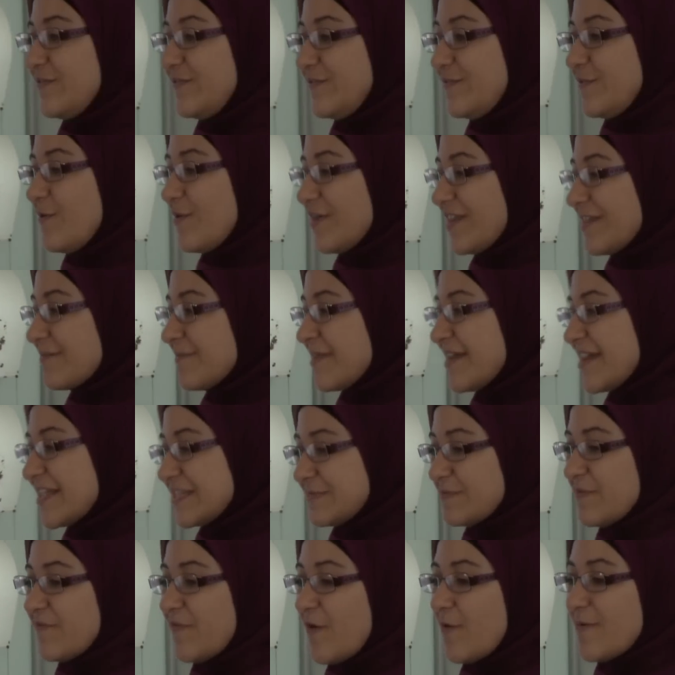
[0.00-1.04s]
many
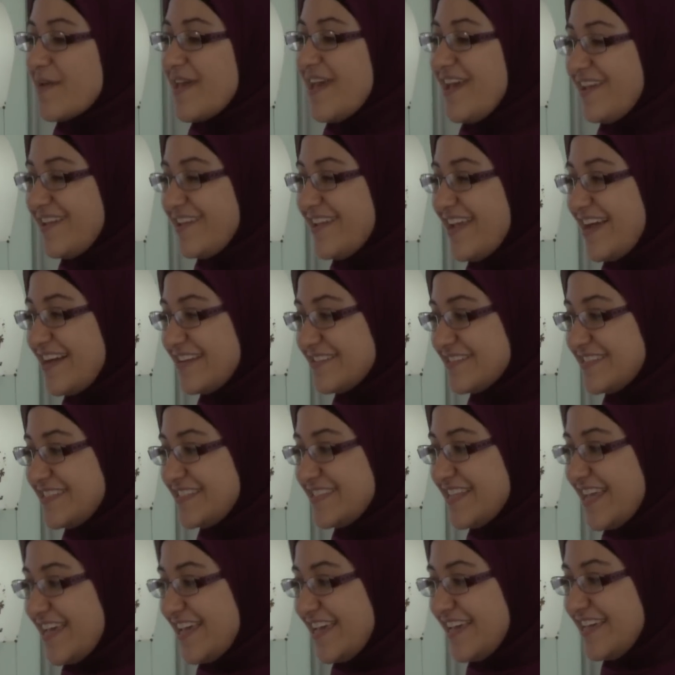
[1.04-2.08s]
opportunities here at
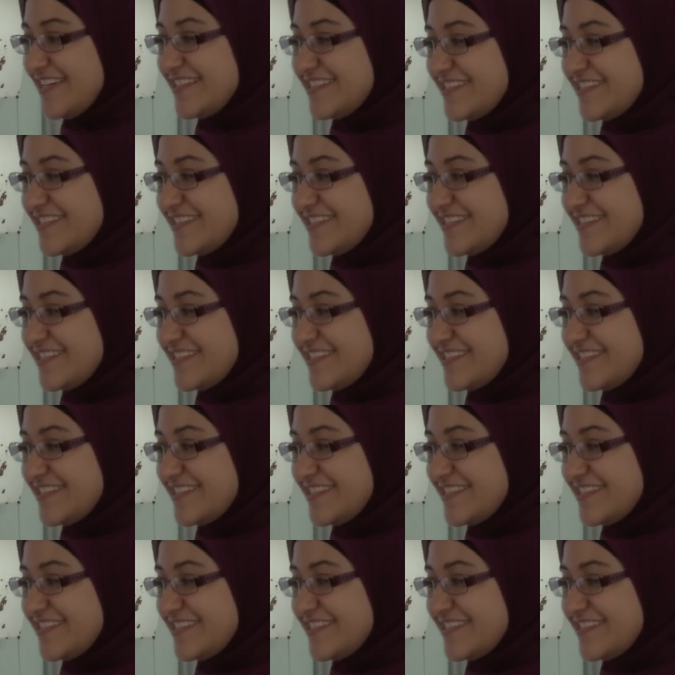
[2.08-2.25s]
university.